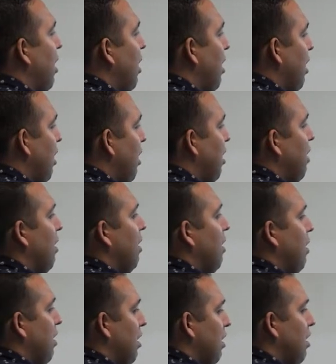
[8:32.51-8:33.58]

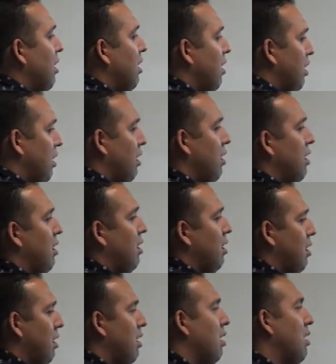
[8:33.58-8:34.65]

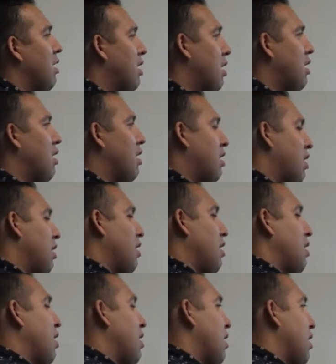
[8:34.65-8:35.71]

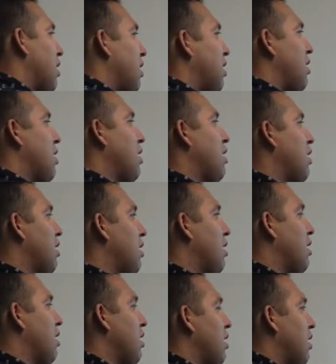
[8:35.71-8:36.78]

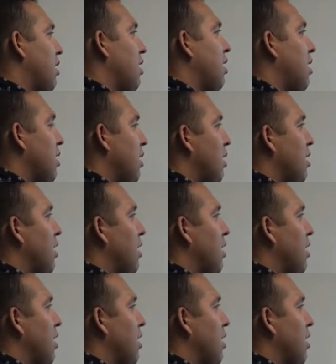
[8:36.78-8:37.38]
This person isn't speaking.